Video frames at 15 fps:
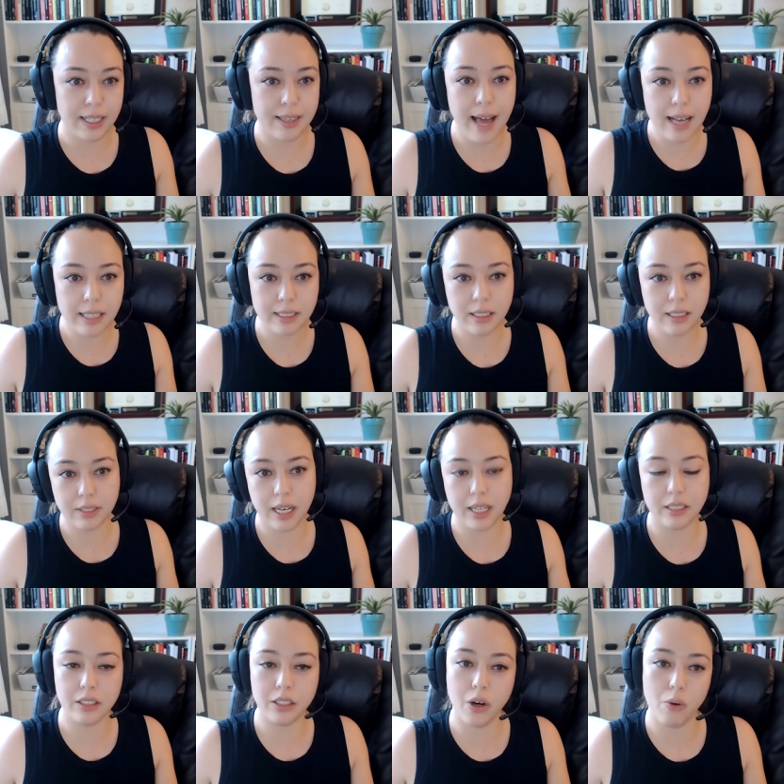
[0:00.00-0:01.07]
and that stuff
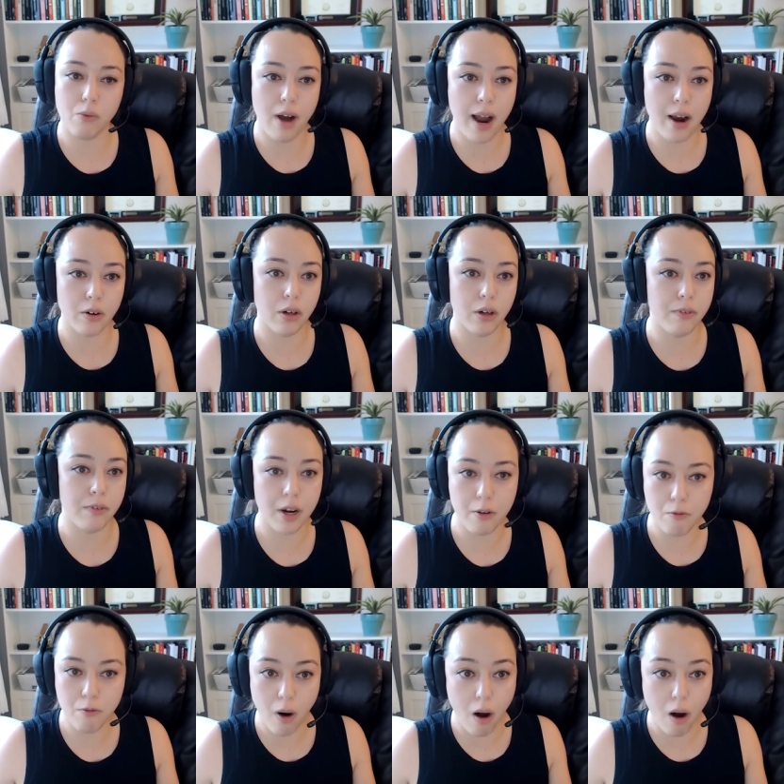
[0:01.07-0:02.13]
tends to go viral and very
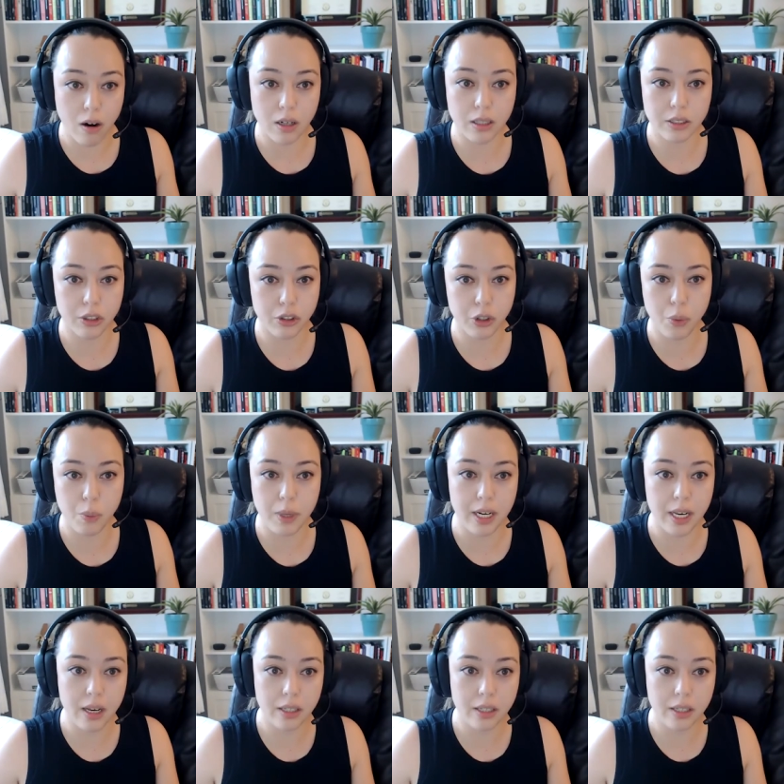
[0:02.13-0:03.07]
far on social media.